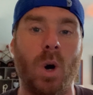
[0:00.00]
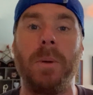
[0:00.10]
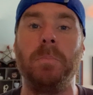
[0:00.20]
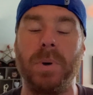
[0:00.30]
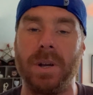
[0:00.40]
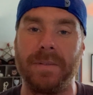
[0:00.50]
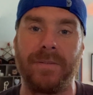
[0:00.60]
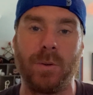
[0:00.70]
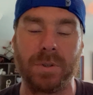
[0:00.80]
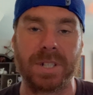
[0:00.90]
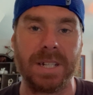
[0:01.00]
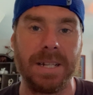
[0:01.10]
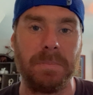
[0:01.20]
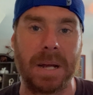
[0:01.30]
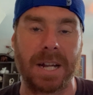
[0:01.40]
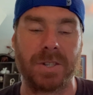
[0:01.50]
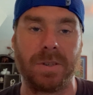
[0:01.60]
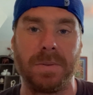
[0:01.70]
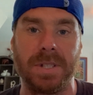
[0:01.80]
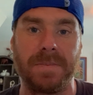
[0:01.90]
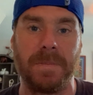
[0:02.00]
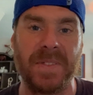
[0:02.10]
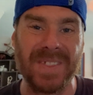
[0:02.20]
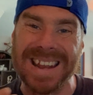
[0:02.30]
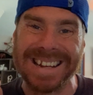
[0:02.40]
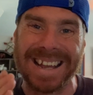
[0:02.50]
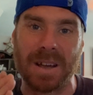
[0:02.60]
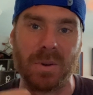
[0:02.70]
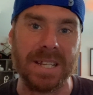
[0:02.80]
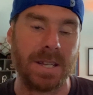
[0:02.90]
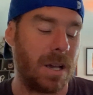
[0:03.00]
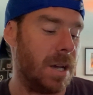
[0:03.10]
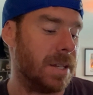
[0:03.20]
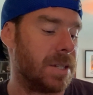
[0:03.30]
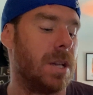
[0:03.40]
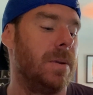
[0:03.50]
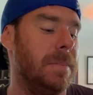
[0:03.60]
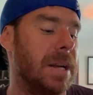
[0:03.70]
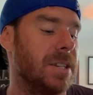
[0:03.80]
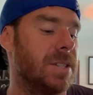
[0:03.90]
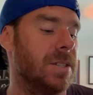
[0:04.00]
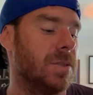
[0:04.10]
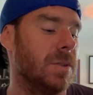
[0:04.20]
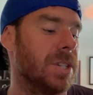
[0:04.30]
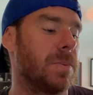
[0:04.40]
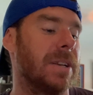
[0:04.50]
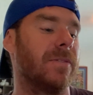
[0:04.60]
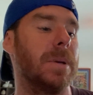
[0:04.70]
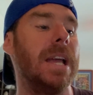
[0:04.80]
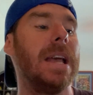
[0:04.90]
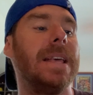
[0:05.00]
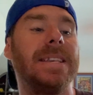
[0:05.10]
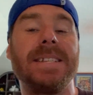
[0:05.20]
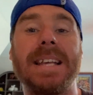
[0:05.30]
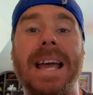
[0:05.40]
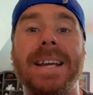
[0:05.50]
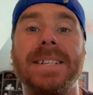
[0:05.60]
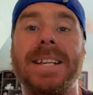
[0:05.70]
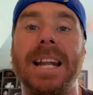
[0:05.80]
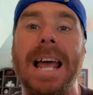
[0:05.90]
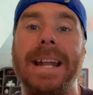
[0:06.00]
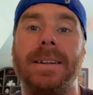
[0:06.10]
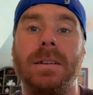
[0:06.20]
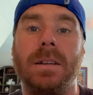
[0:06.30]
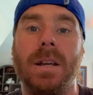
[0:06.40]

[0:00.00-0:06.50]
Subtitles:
one, but fortunately Patrick was thinning out his herd, so he managed to sort this one out for me. This is Angus Glen.